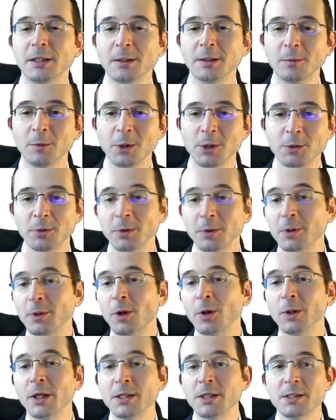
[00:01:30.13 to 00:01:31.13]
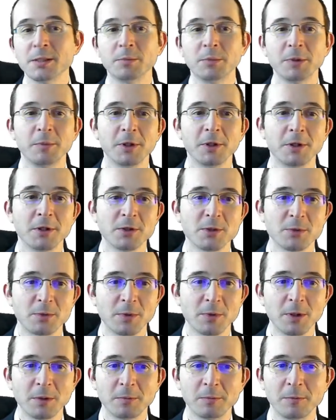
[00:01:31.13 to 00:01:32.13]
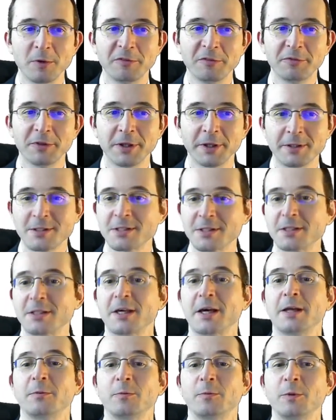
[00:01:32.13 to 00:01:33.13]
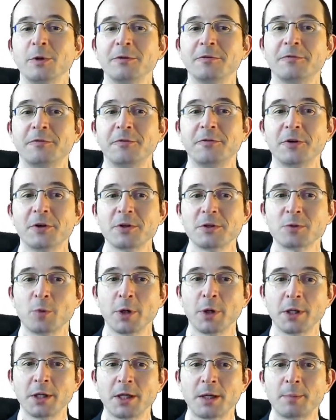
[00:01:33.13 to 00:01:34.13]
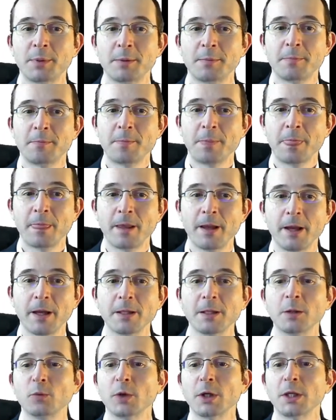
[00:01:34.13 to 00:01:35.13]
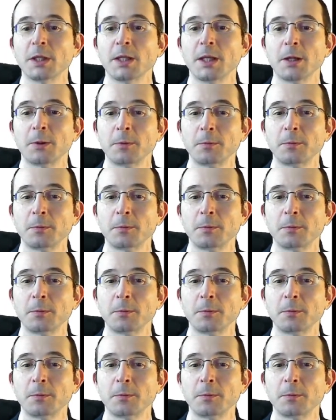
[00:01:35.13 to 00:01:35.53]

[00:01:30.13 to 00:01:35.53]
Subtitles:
which we would call that simply because it reflects that we first went up and then went down.